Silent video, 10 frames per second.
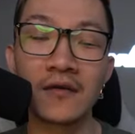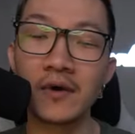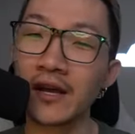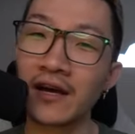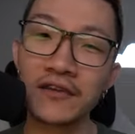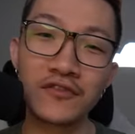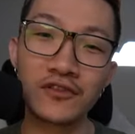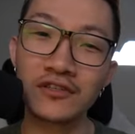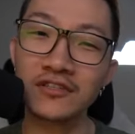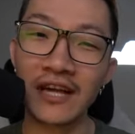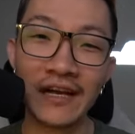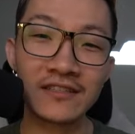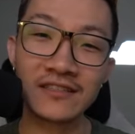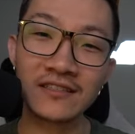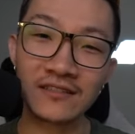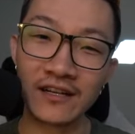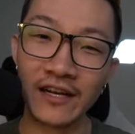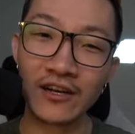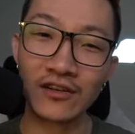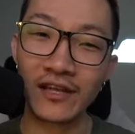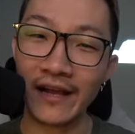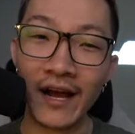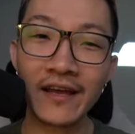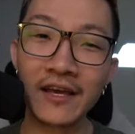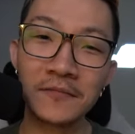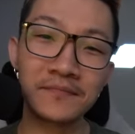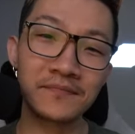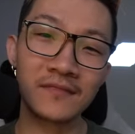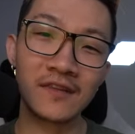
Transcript: But yeah, if you're tired of seeing Gligar like I am,